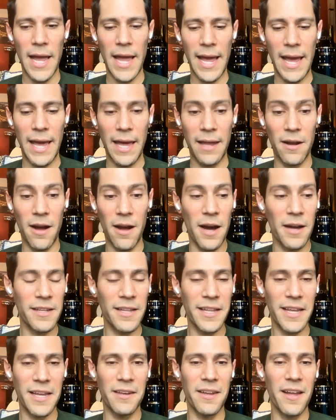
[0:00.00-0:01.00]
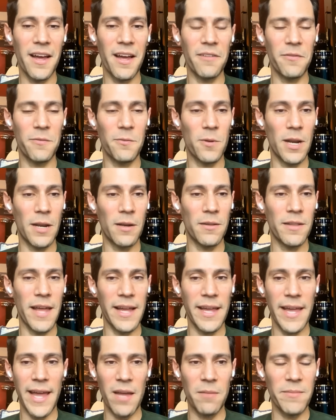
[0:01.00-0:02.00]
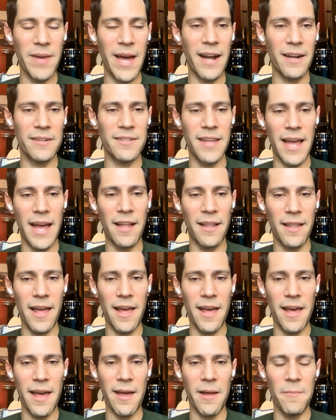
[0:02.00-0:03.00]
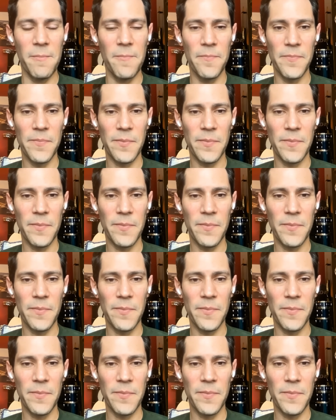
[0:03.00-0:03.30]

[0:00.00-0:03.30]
And oddly enough, when they came back to LA,